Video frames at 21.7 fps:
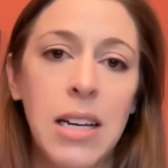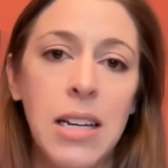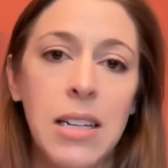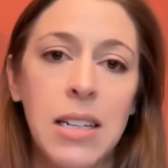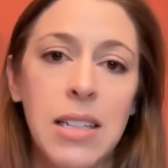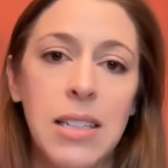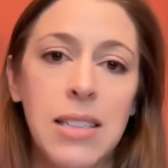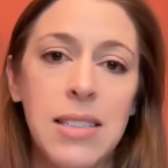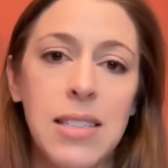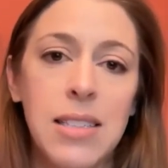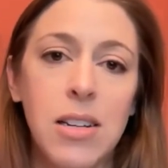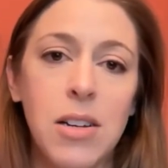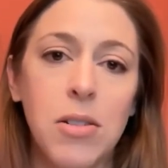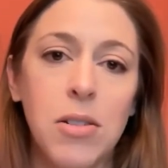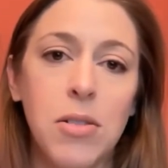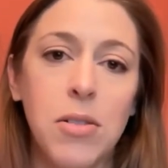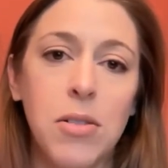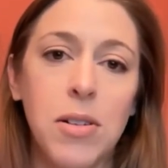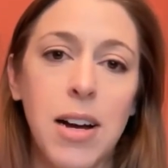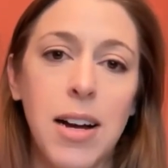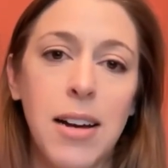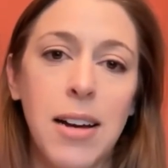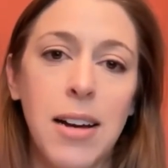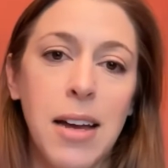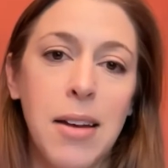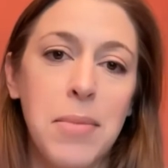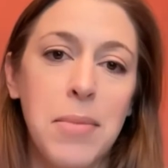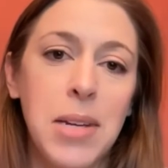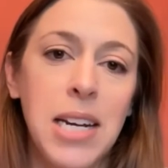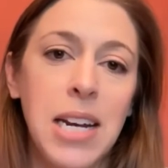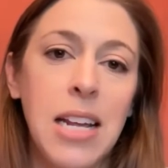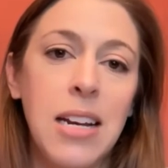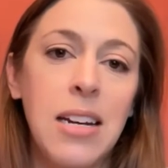And so, I
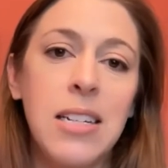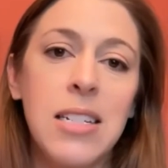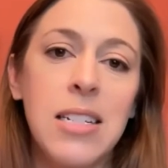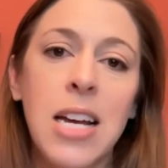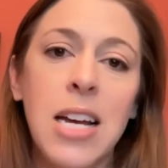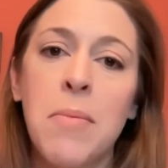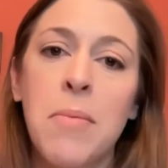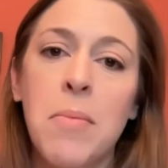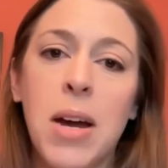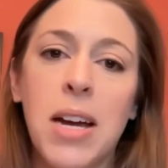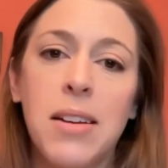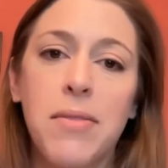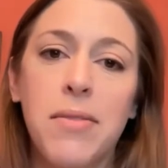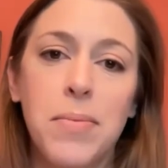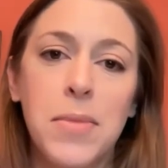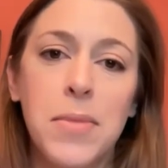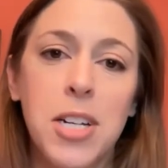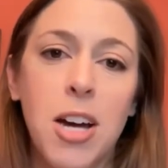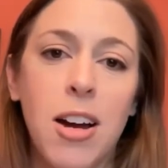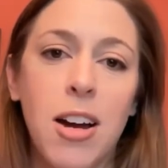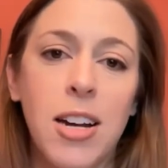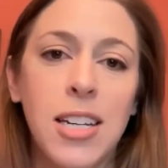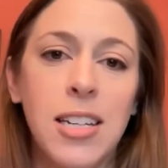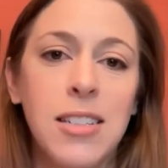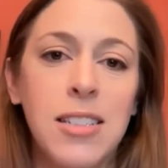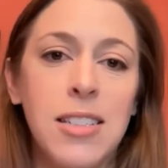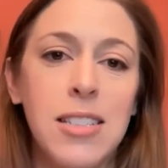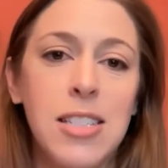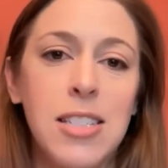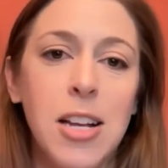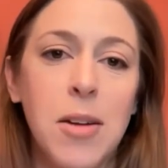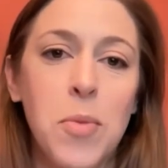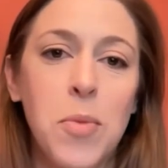mean, anytime I'm talking
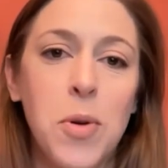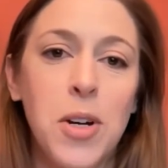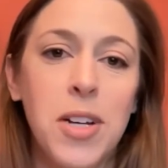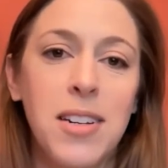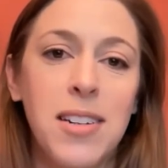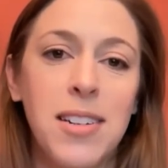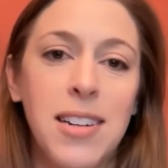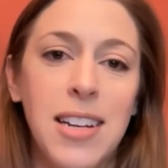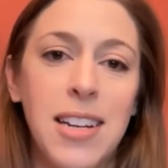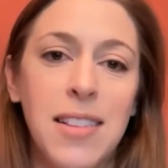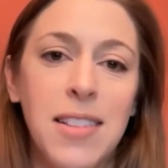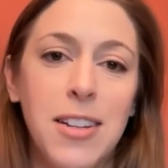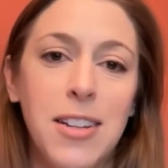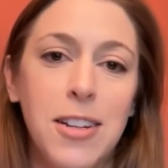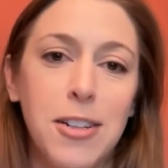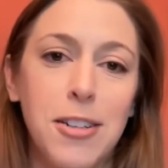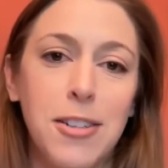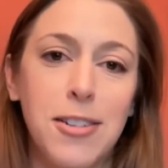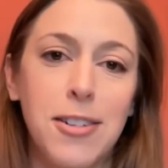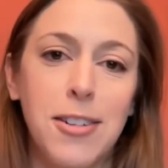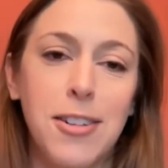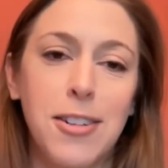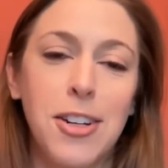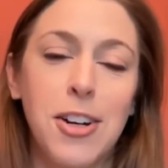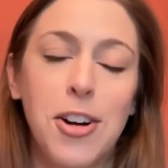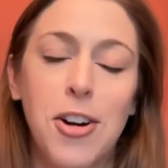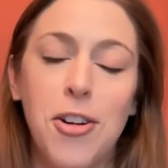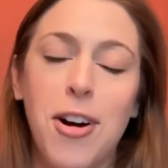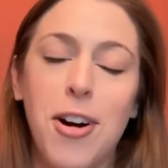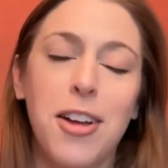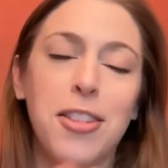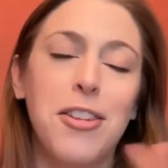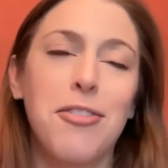to someone and they're,
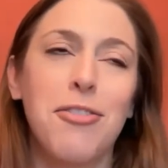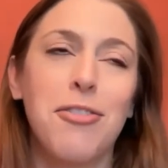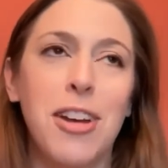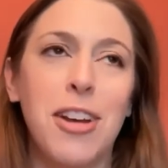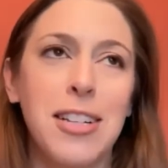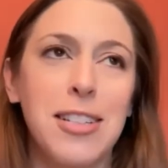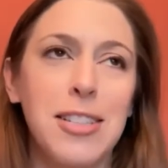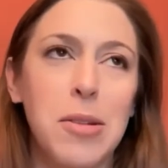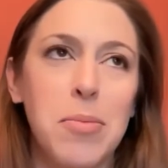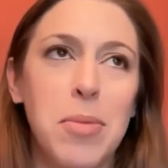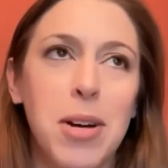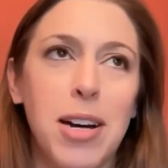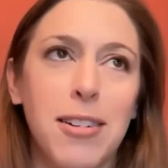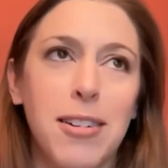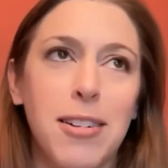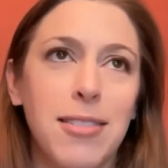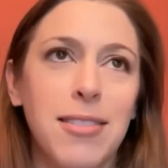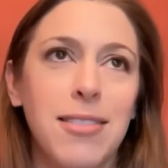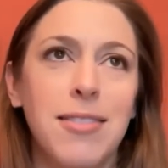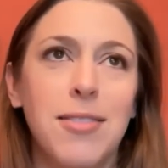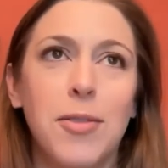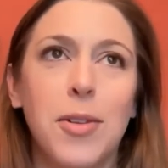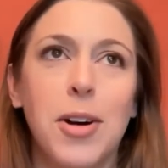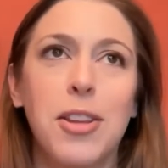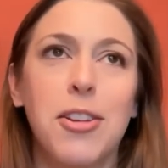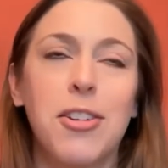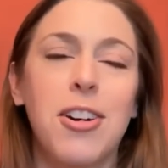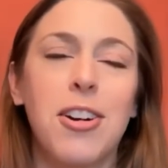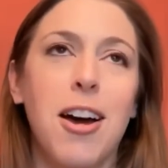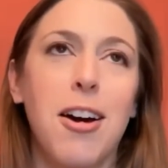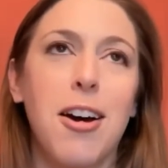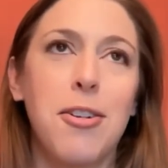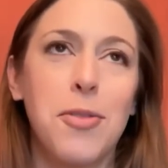on the fence about whether
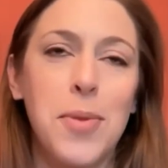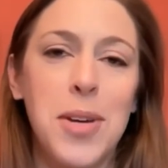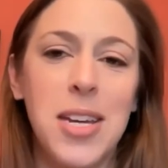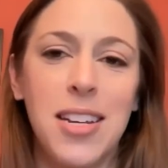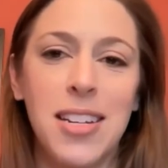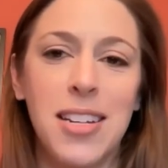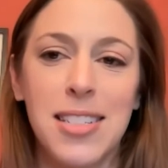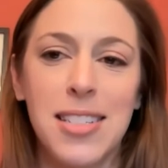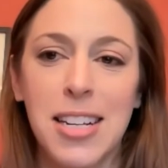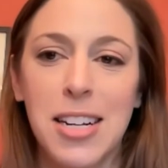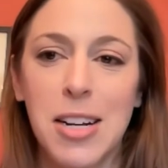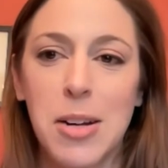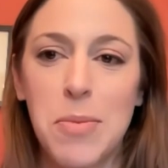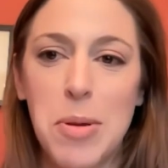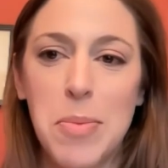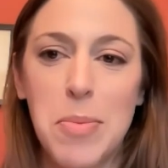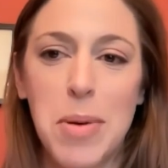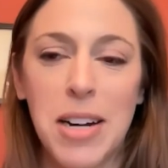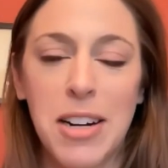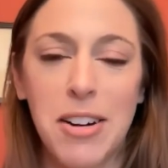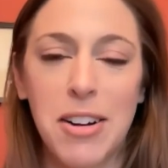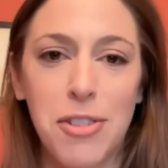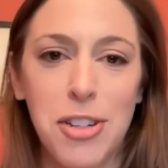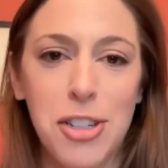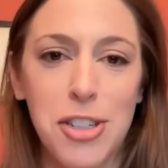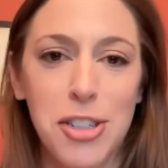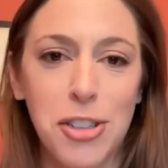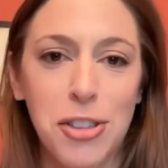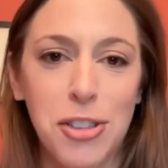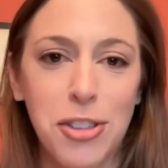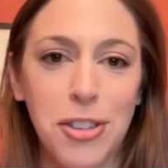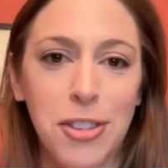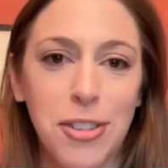or not wheat is going to be
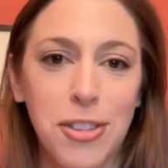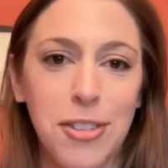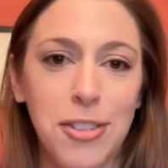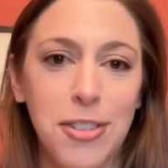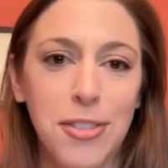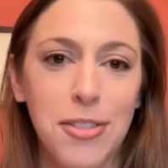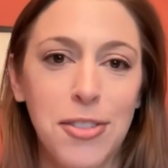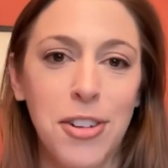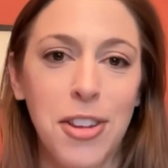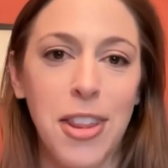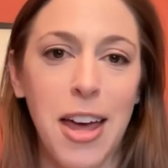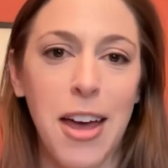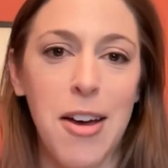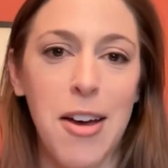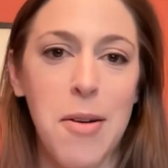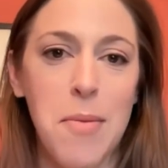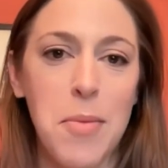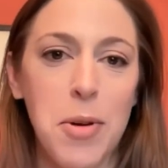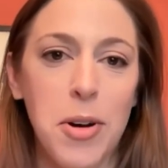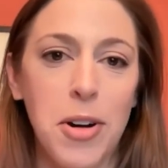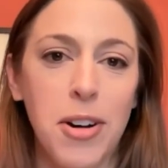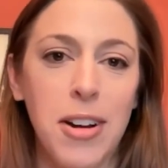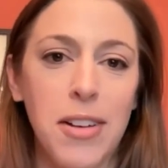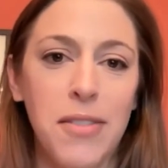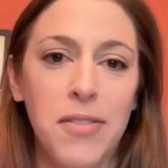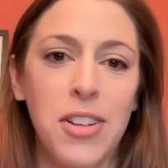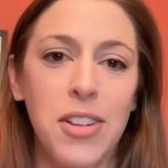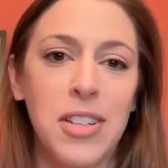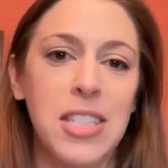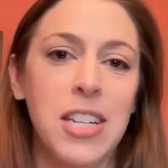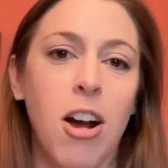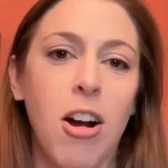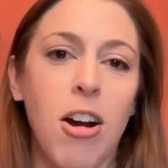beneficial for them or if
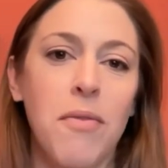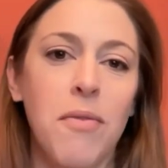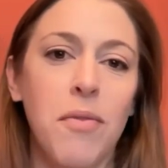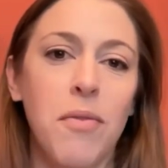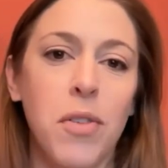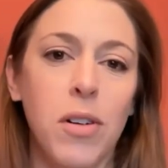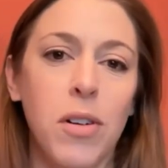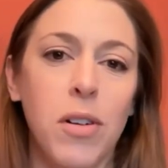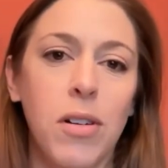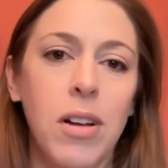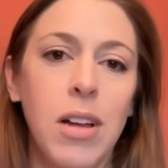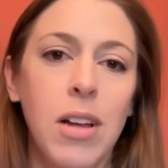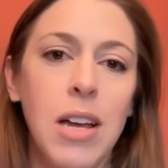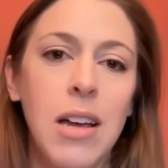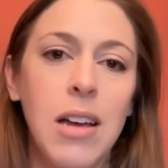it's harmful,